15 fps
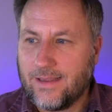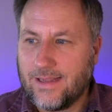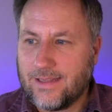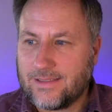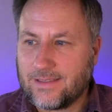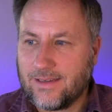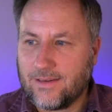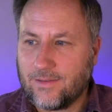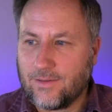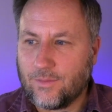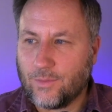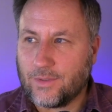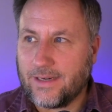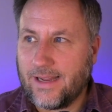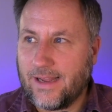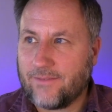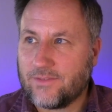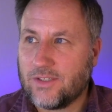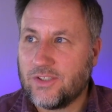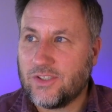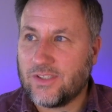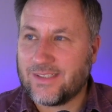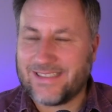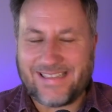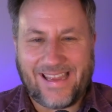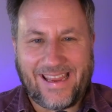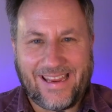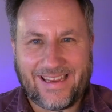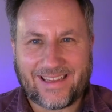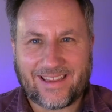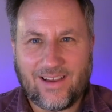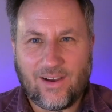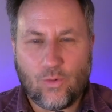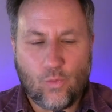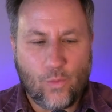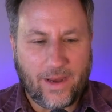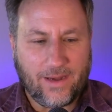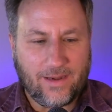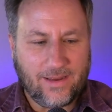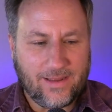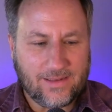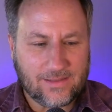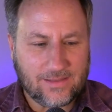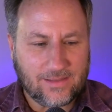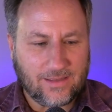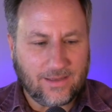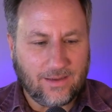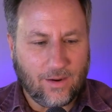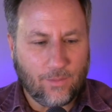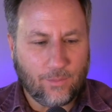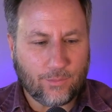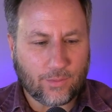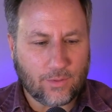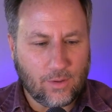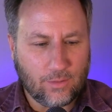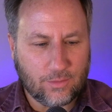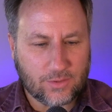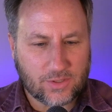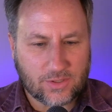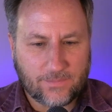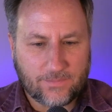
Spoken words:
we're gonna have to just take a wait and see approach,